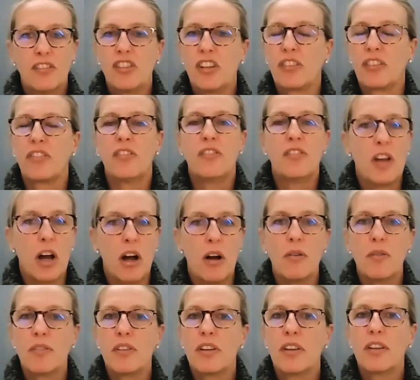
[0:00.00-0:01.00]
Just
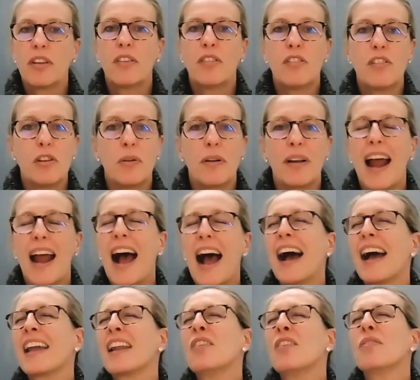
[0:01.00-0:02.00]
don't do it.
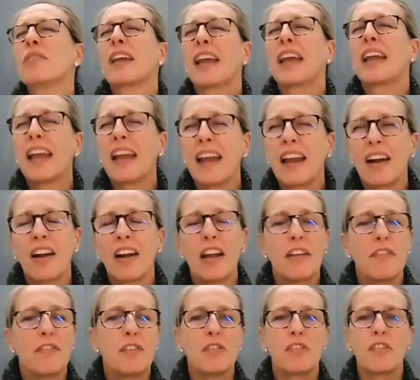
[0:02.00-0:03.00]
I don't
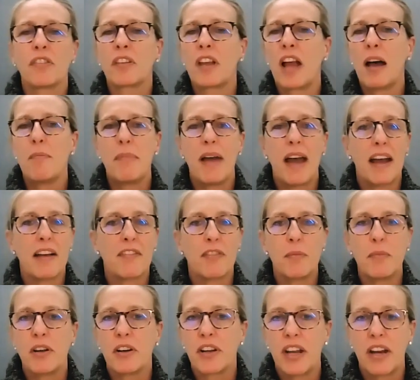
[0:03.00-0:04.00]
care if you just got back
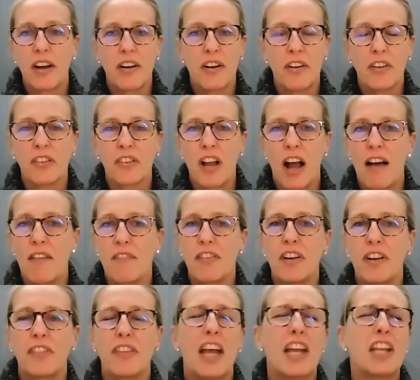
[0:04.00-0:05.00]
from your carrier's
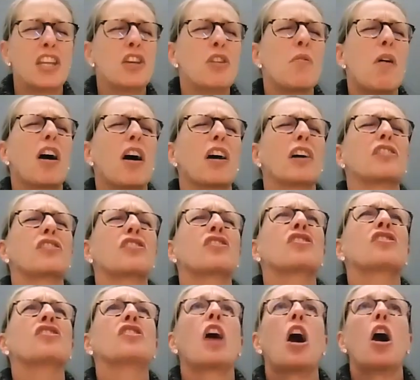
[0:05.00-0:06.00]
conference and you are
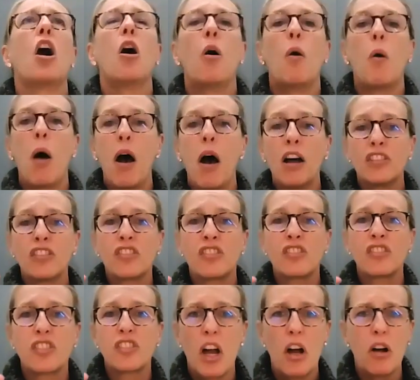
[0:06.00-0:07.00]
so
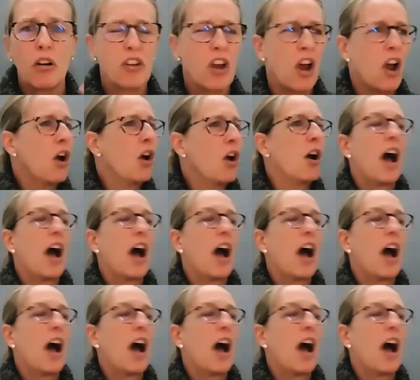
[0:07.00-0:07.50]
stoked.